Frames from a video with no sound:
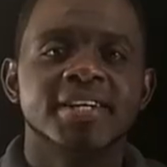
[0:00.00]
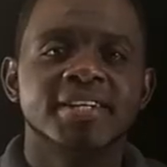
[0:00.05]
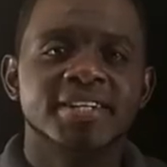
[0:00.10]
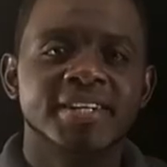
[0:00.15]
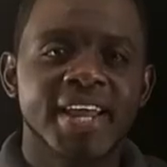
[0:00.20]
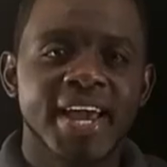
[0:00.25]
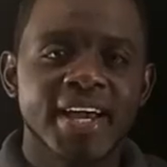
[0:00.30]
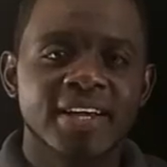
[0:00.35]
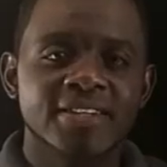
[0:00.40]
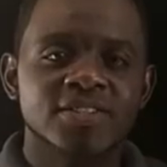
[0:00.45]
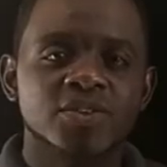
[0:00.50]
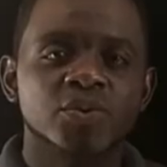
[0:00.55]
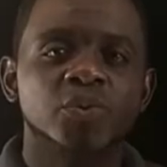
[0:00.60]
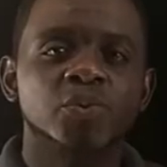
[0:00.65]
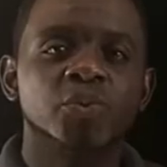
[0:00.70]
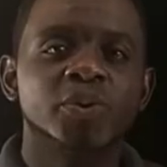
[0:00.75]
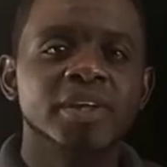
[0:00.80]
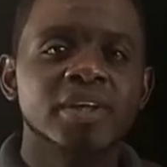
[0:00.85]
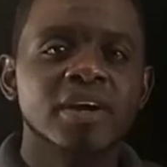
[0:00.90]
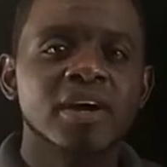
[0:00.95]
Next,
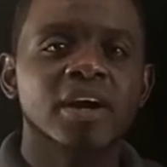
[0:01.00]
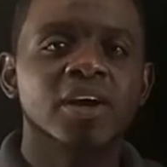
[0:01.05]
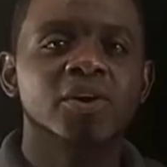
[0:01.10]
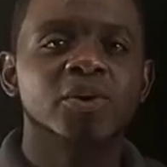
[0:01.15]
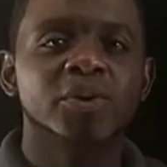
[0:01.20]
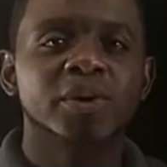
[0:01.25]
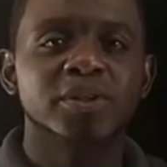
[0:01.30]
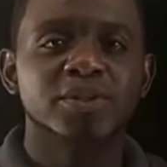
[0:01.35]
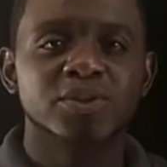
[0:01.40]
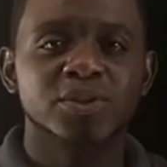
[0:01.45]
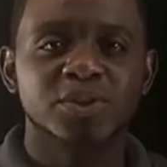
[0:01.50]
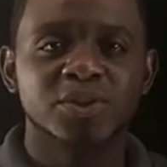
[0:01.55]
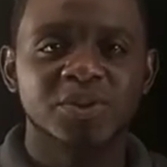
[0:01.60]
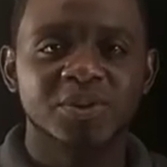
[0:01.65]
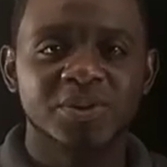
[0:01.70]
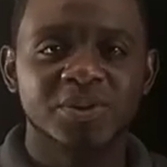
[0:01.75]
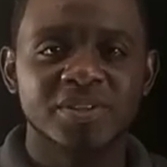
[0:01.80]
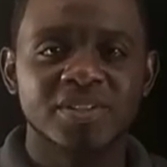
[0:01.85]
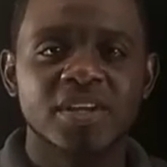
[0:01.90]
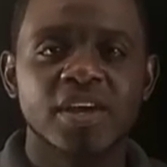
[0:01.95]
we are going to
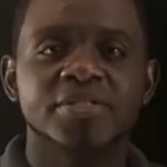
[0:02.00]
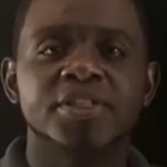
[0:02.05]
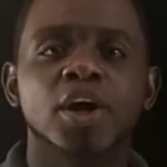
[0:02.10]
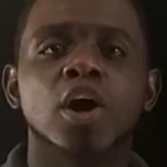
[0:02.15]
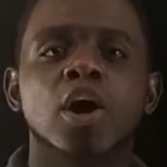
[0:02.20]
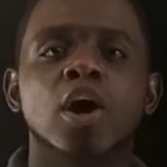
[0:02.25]
use the